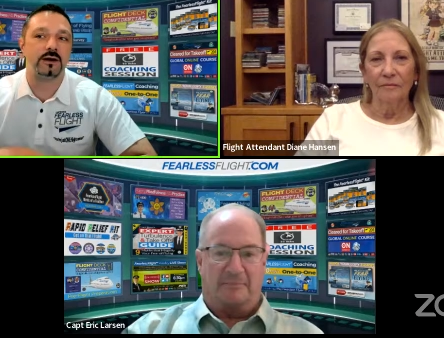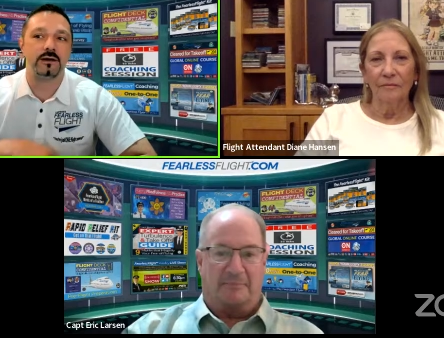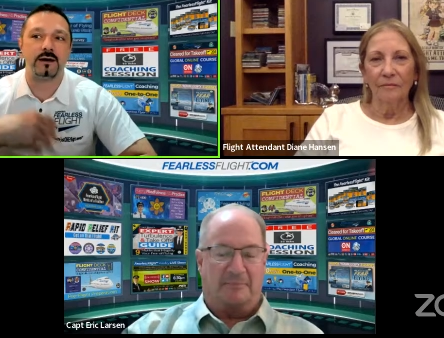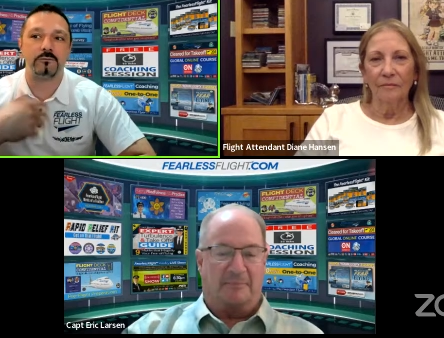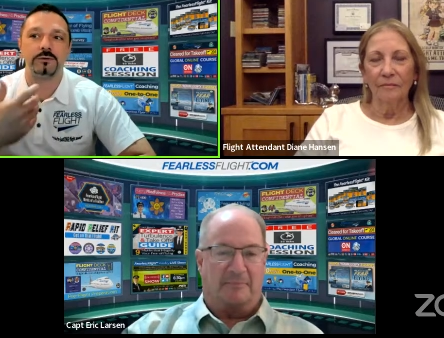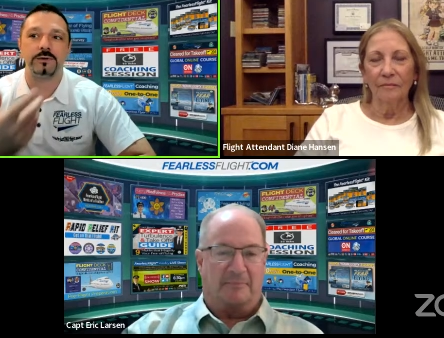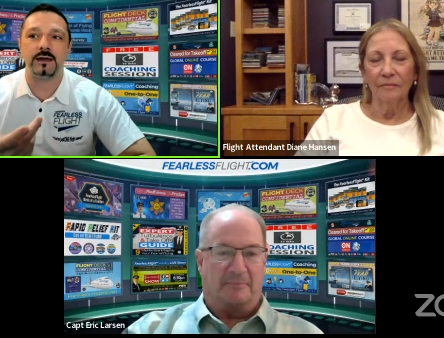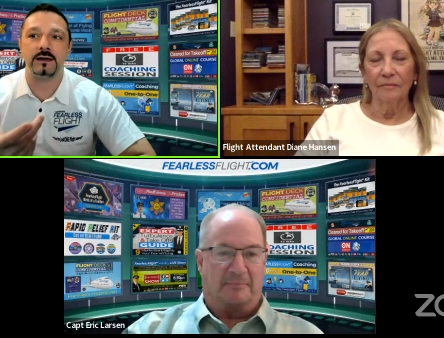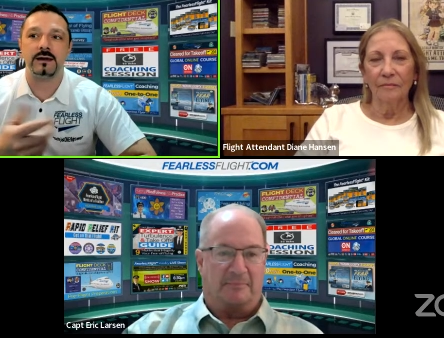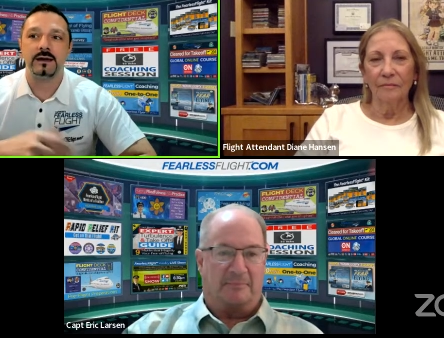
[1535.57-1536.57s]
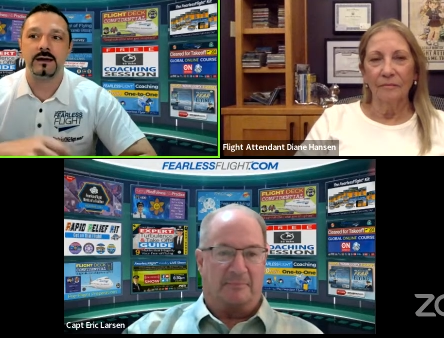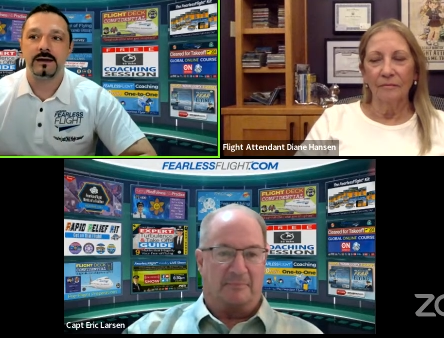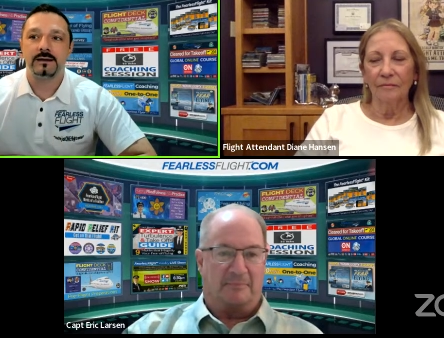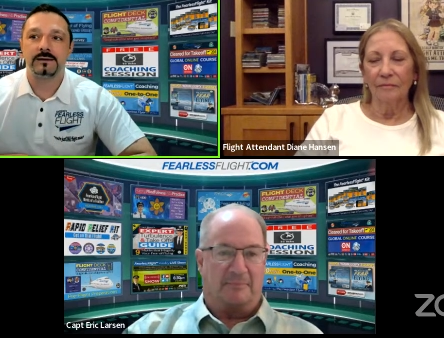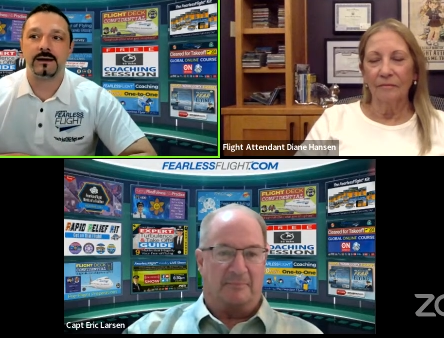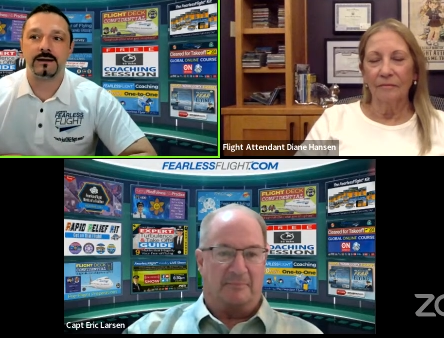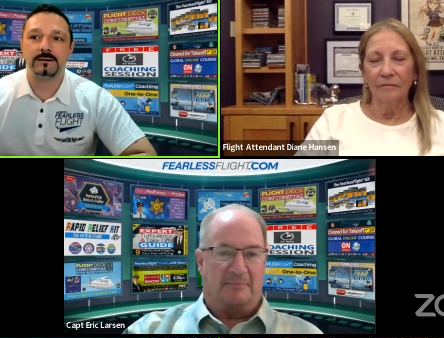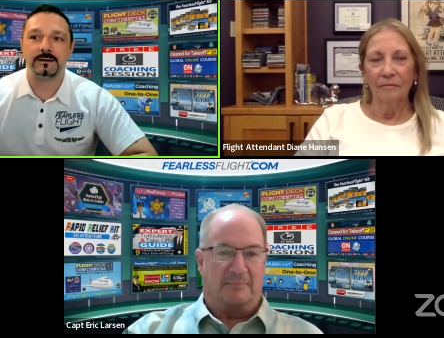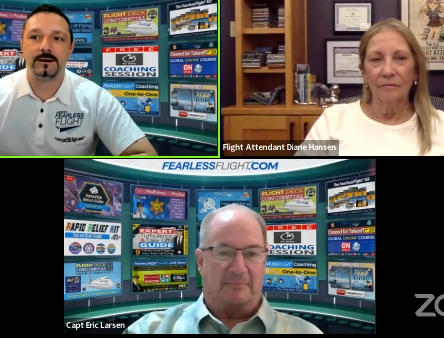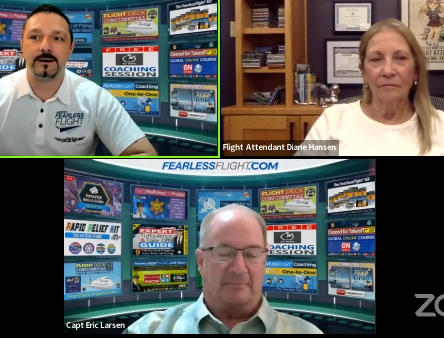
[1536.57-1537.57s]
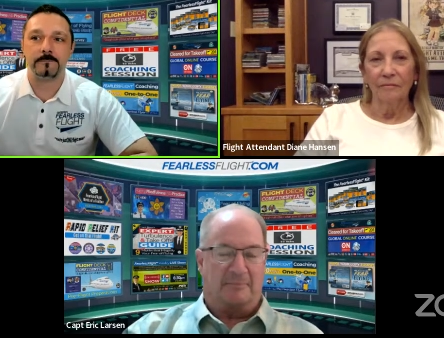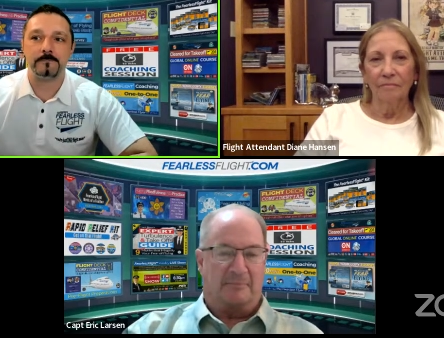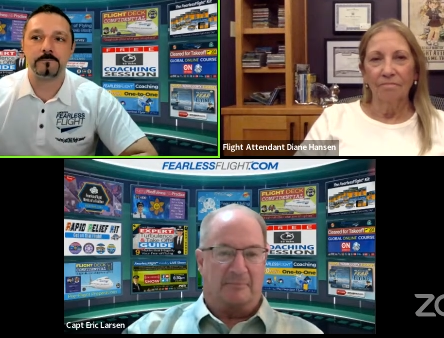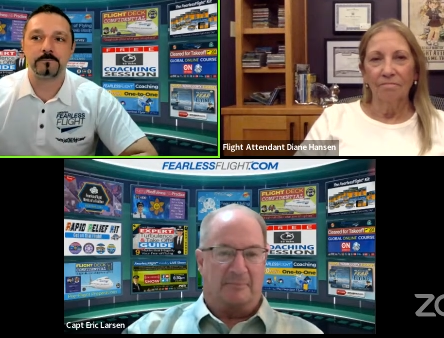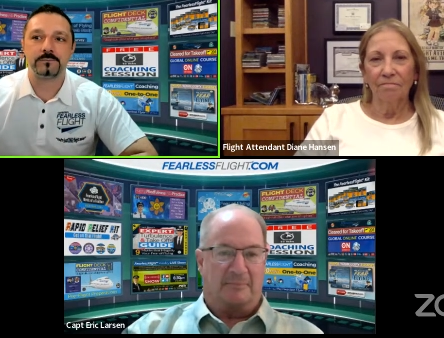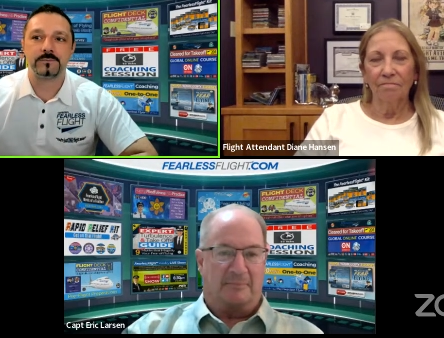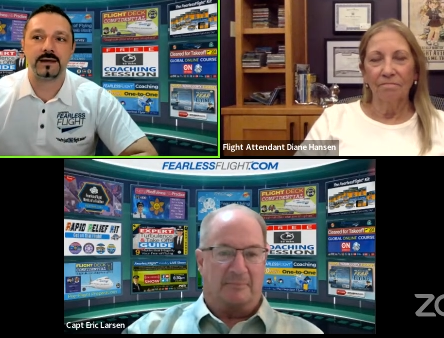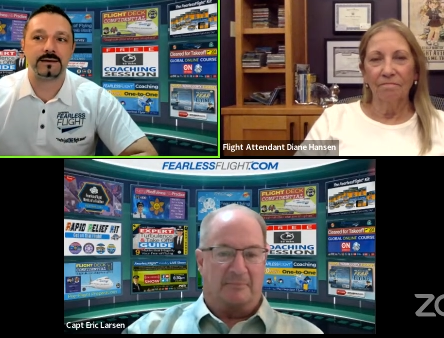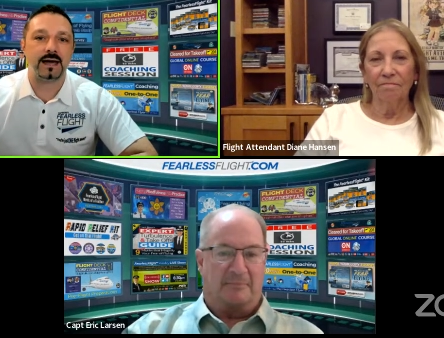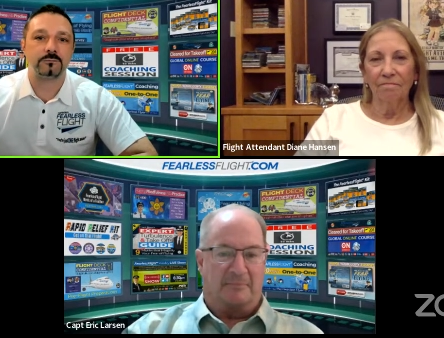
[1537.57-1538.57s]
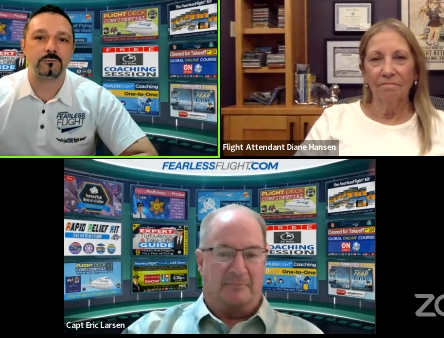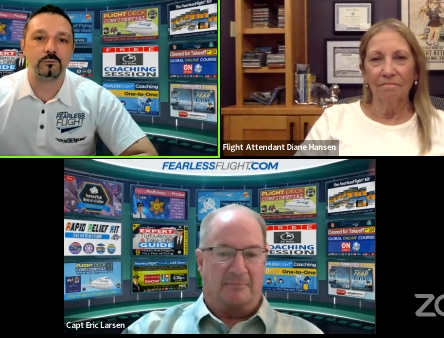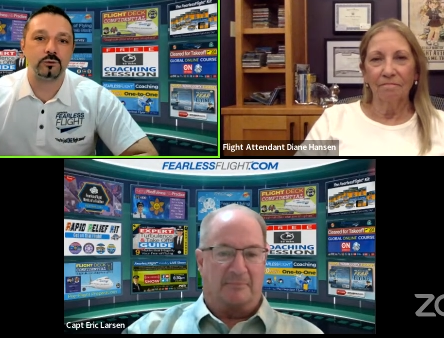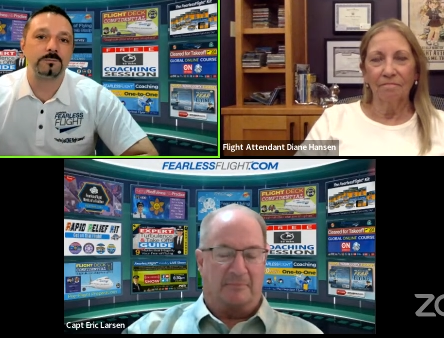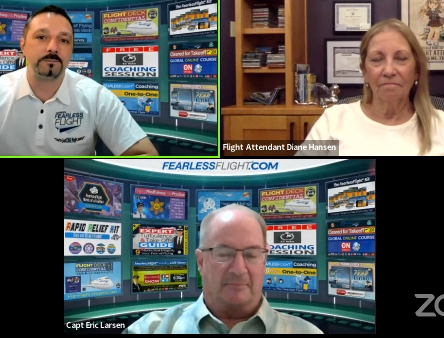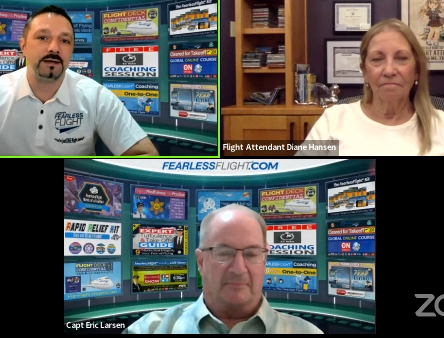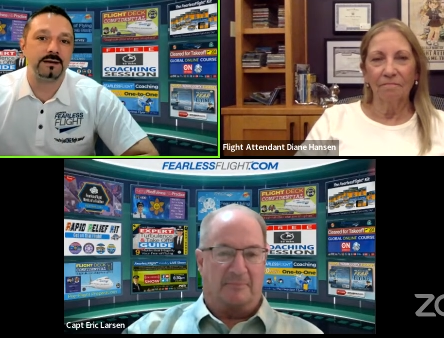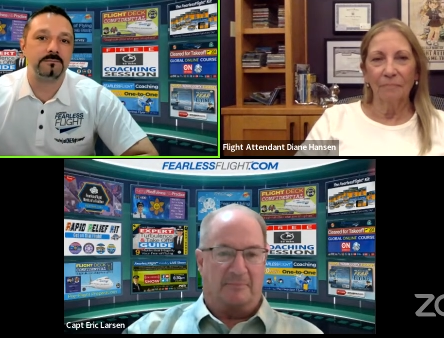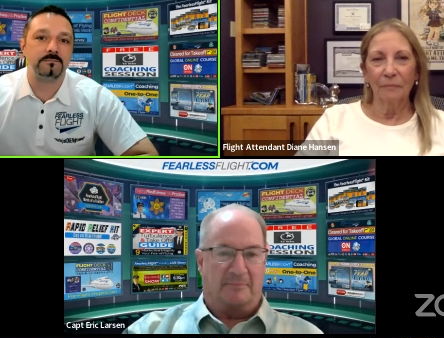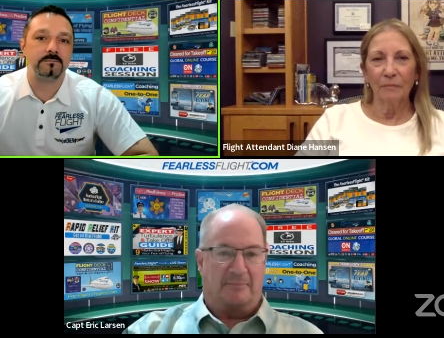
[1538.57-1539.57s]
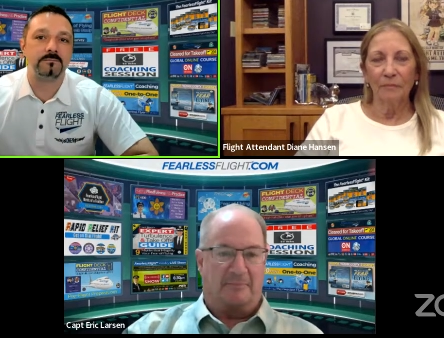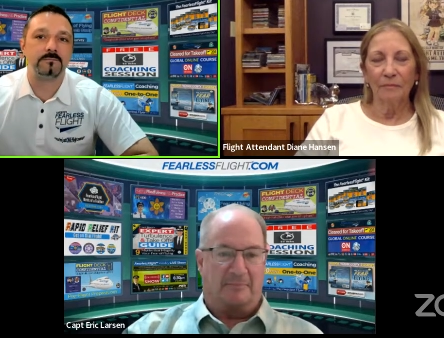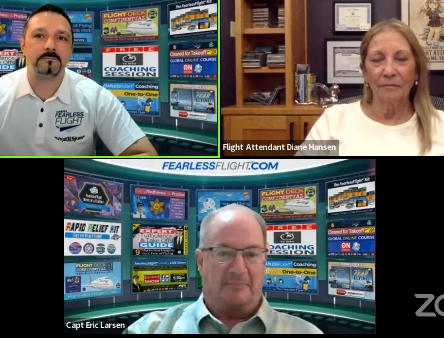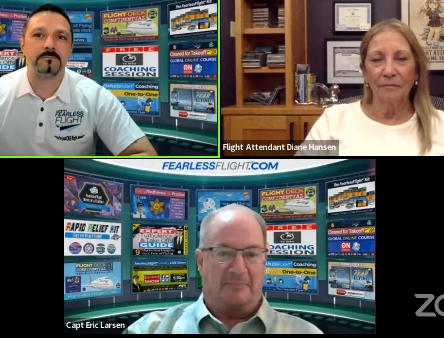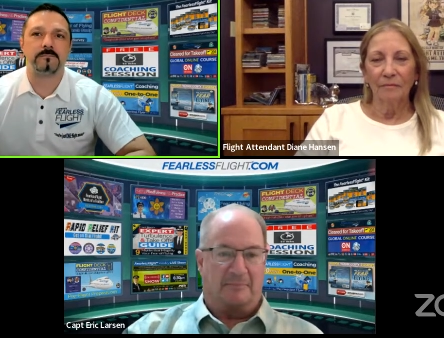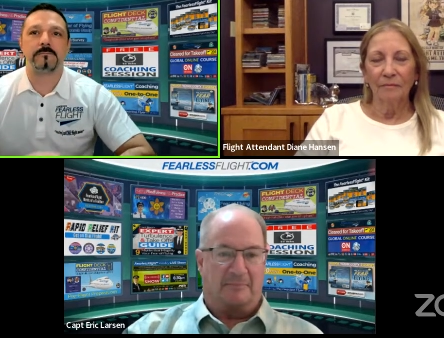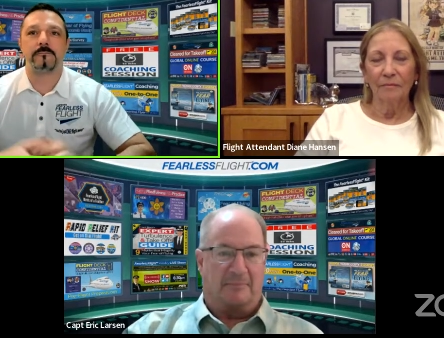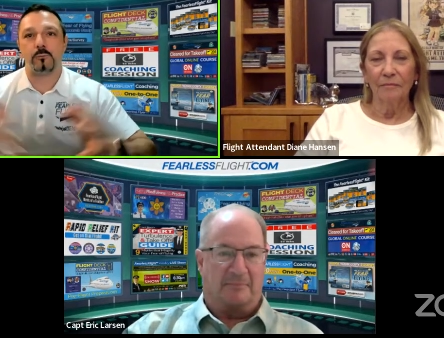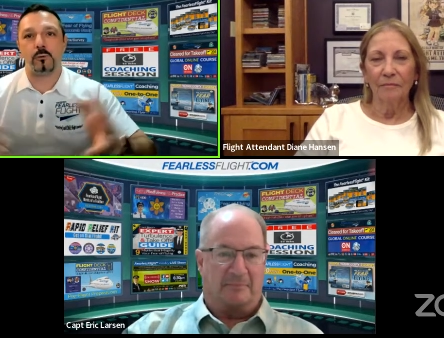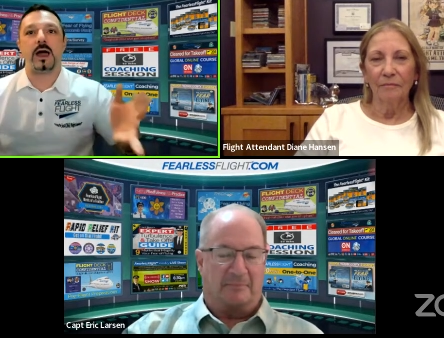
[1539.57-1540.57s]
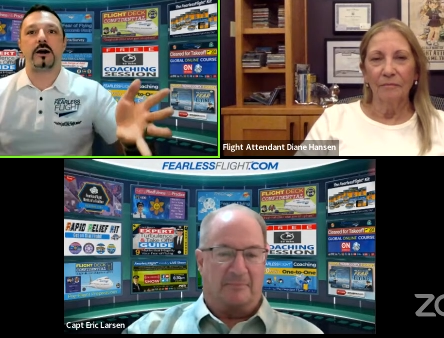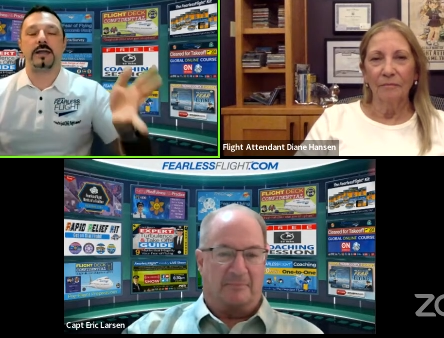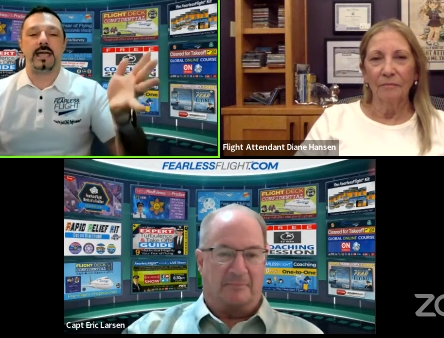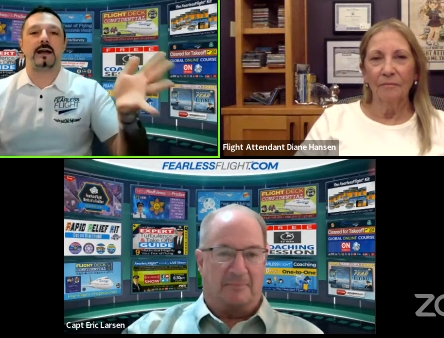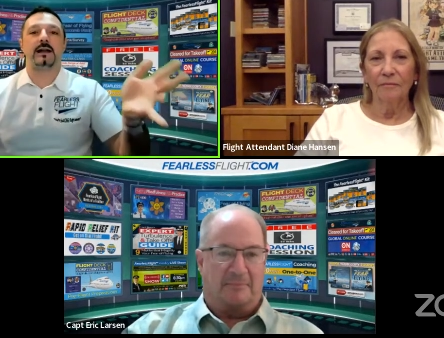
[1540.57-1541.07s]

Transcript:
Speaker 1: I, I would think that um, that that would be where the